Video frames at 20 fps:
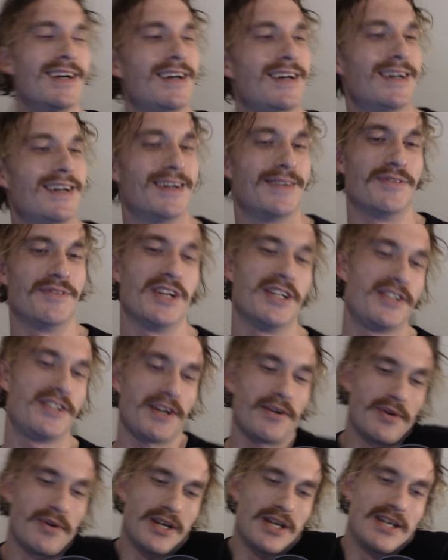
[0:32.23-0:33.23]

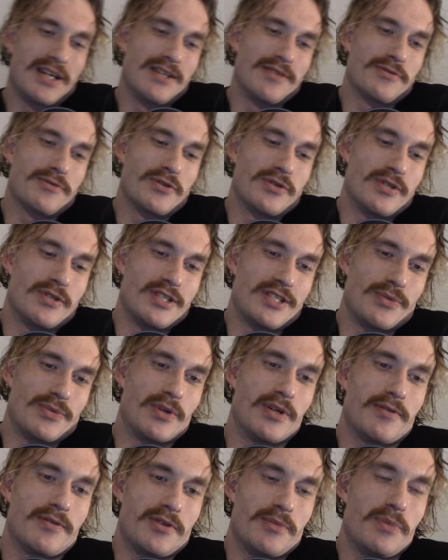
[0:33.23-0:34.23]
Nigeria, of course, one
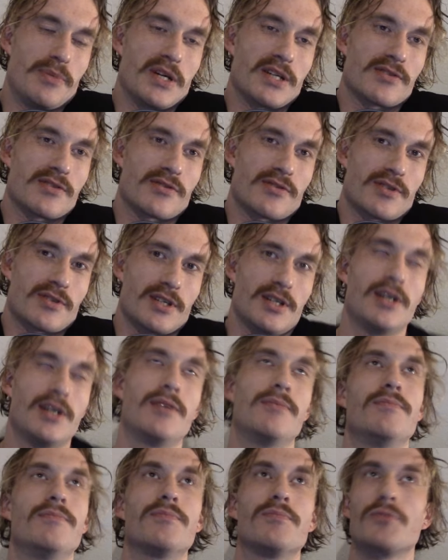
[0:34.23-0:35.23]
of the biggest
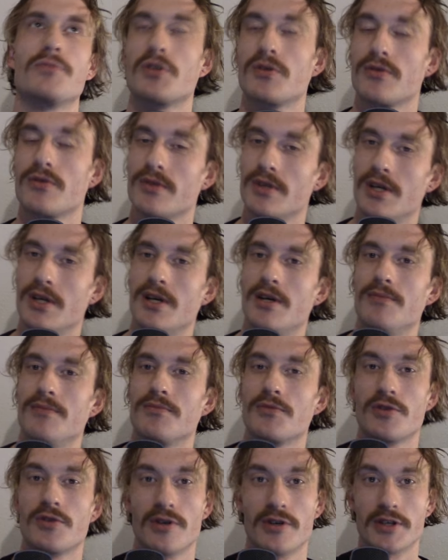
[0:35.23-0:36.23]

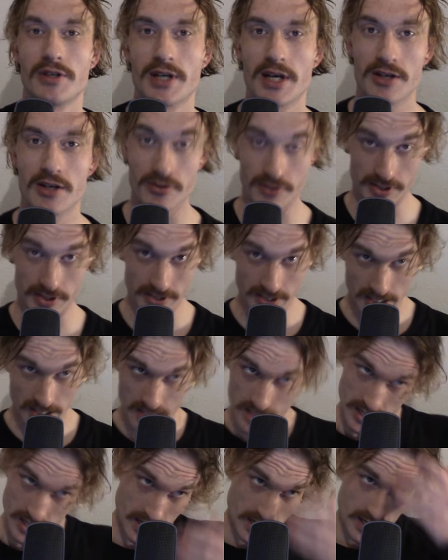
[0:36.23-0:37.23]
growing countries
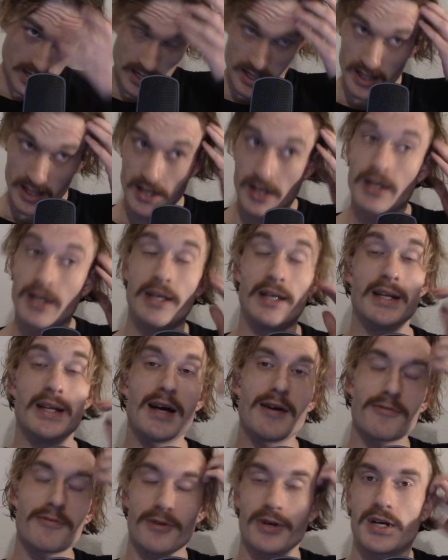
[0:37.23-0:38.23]
in
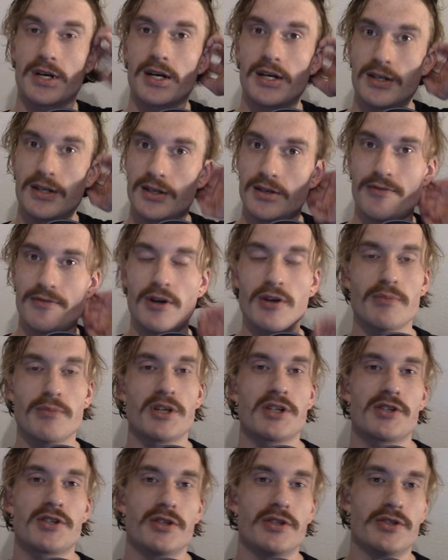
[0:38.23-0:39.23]
Africa, very
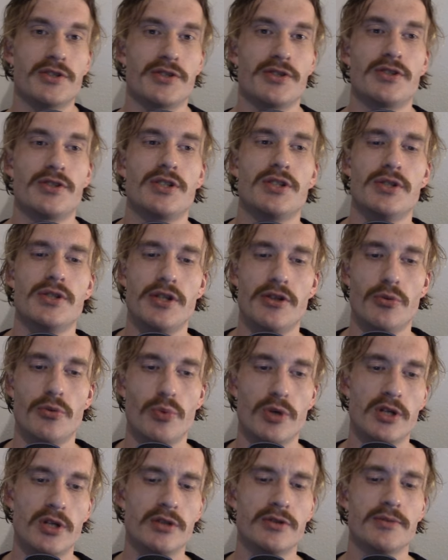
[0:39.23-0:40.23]
much also so in the
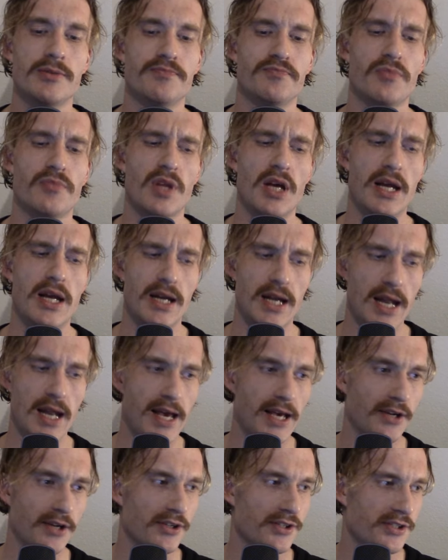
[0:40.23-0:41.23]
world, and
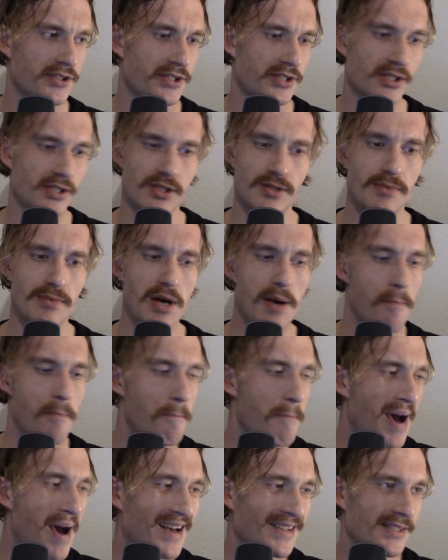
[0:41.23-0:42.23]
Lagos, a
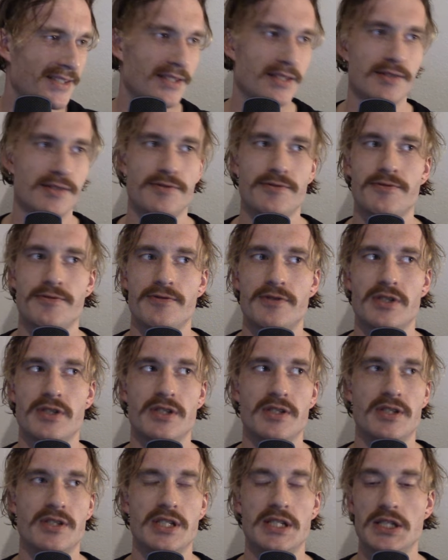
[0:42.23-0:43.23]
massive
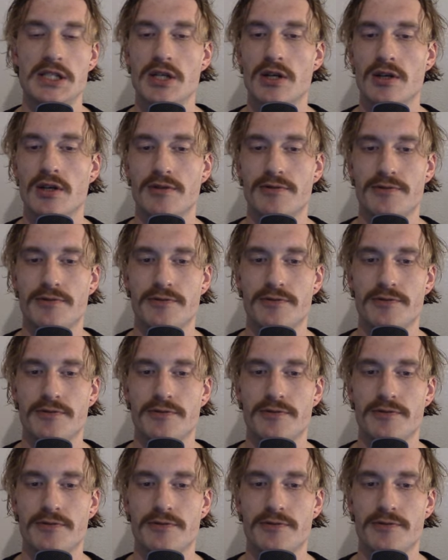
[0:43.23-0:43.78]
city of,